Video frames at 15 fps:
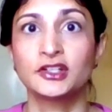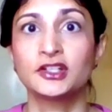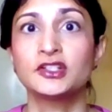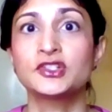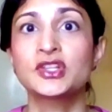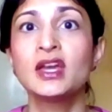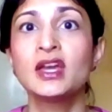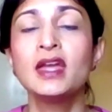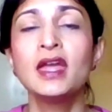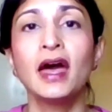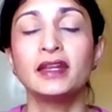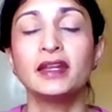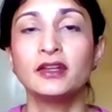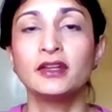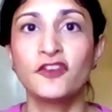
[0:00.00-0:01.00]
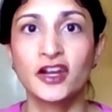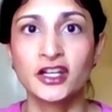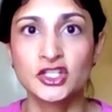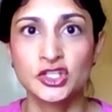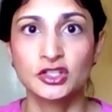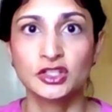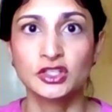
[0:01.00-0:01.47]
providers
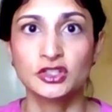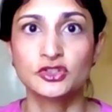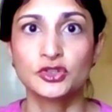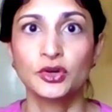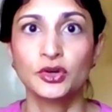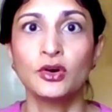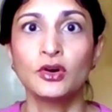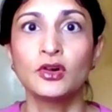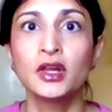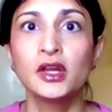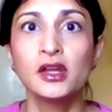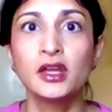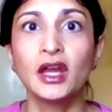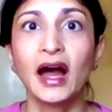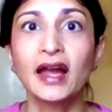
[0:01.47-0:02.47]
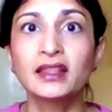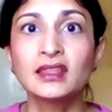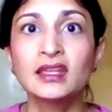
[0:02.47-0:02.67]
and infection control.